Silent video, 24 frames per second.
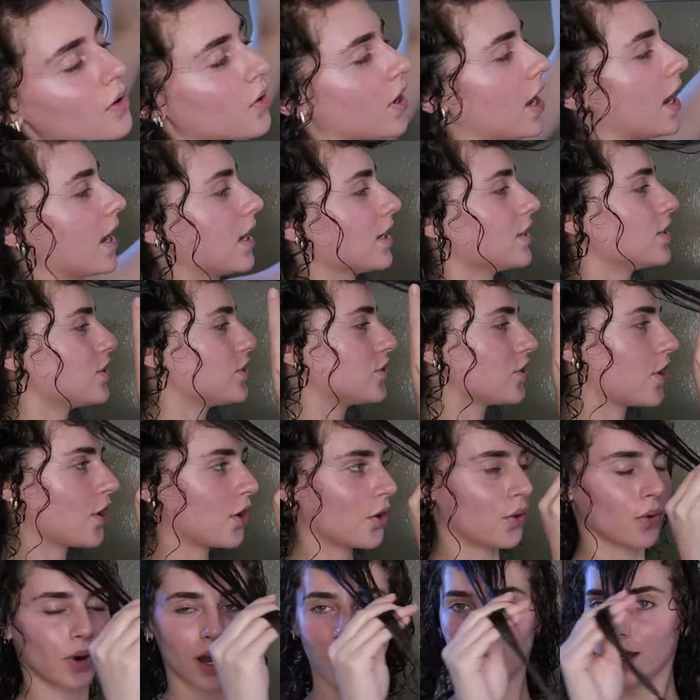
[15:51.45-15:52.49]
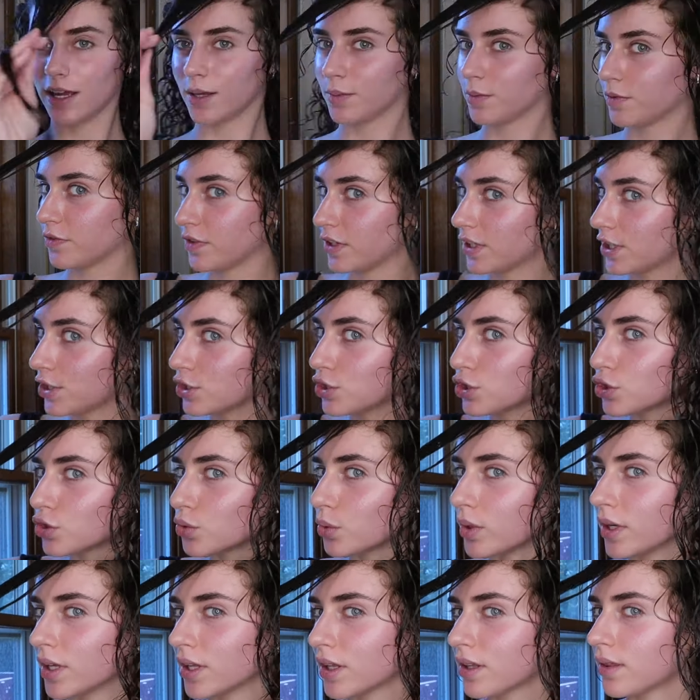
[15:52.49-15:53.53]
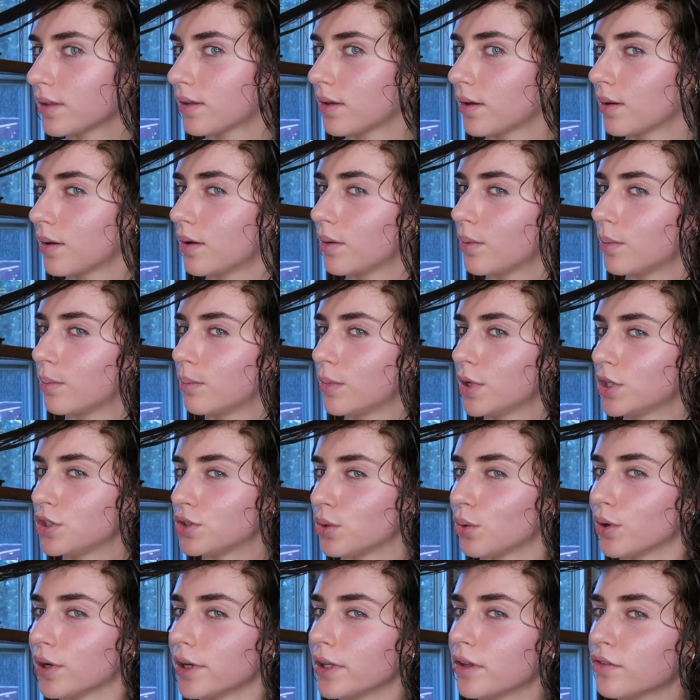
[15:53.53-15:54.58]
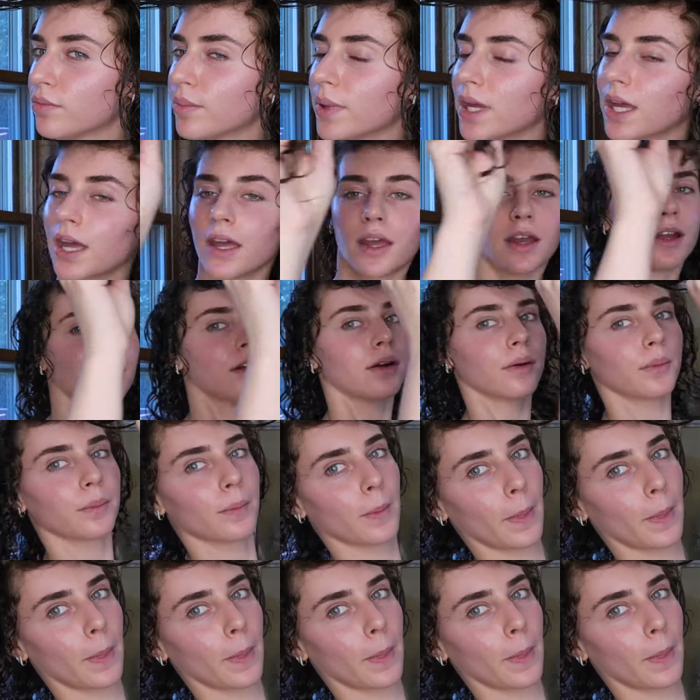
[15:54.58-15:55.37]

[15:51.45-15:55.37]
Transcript: Okay, so I am finished with majority of my hair,